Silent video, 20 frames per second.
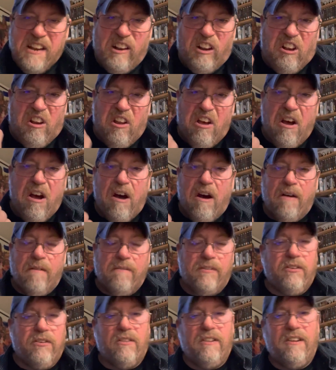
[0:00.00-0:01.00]

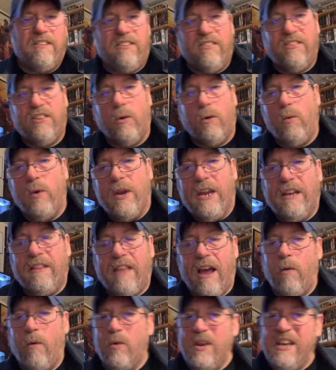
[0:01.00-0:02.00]
love. So this is the week
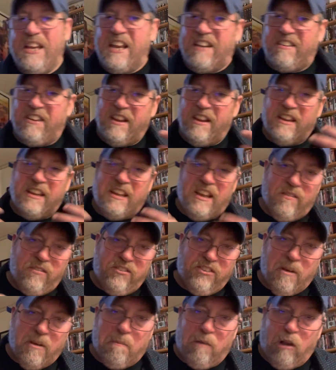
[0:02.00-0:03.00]
that we get to give
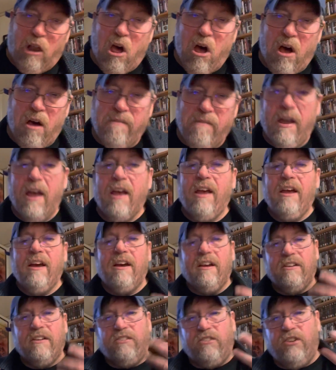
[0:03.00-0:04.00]
some love
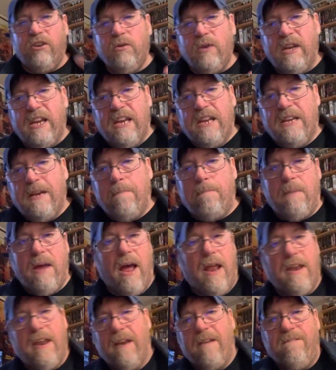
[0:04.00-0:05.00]
to
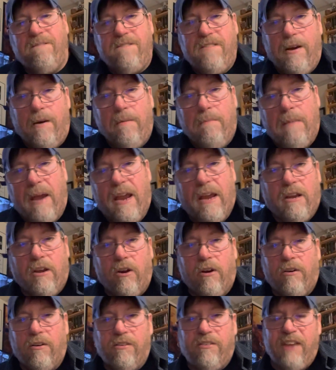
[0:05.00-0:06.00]
independent
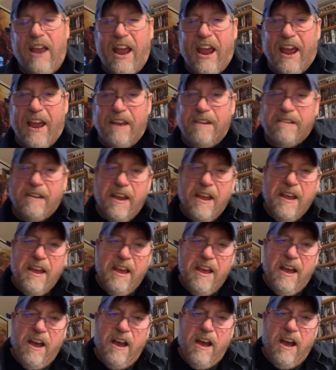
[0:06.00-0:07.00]
filmmakers. And
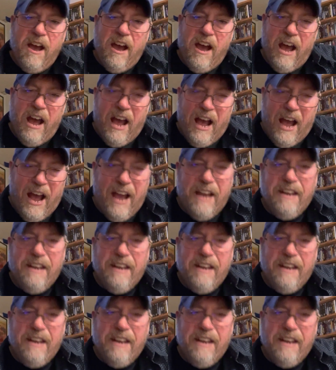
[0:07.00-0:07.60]
I